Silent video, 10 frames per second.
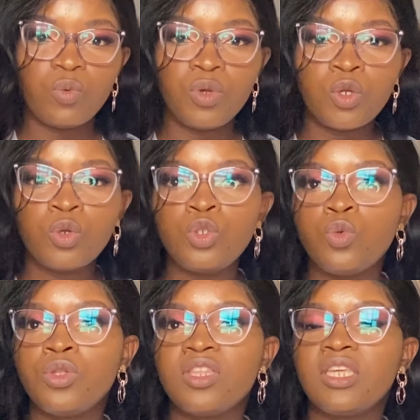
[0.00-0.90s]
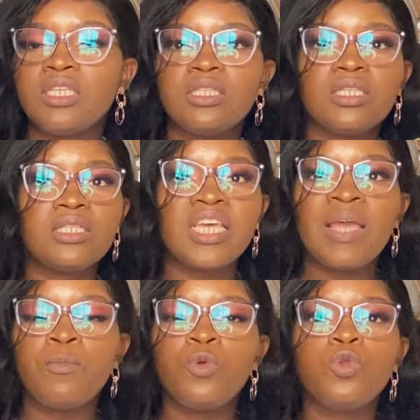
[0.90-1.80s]
We don't do the things the
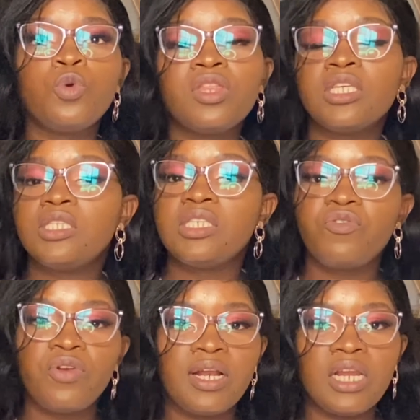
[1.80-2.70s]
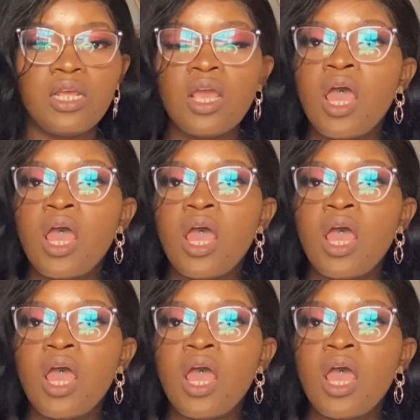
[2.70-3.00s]
same, we do things differently.